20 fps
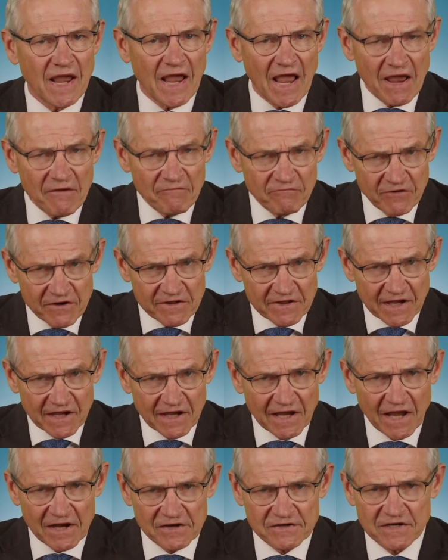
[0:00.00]

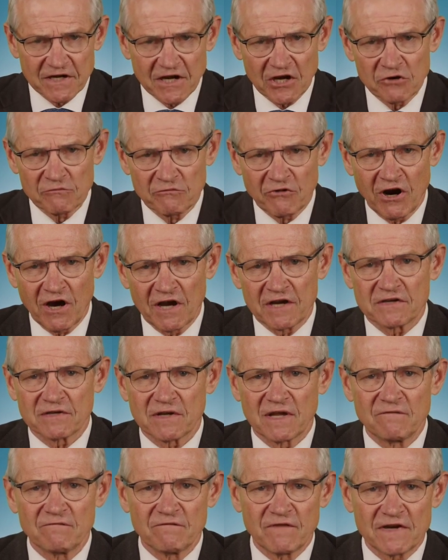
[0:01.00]
Everything has to go right.
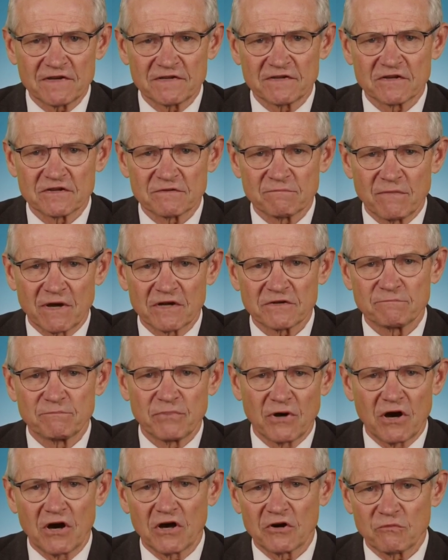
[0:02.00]
Investors must
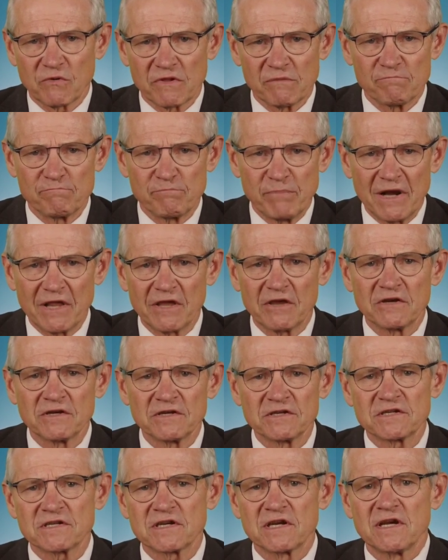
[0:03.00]
part with
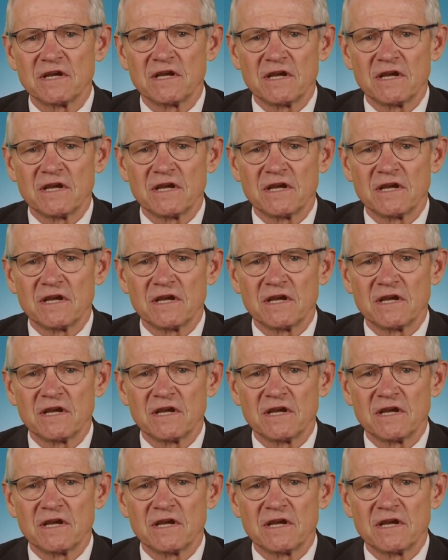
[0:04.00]
billions.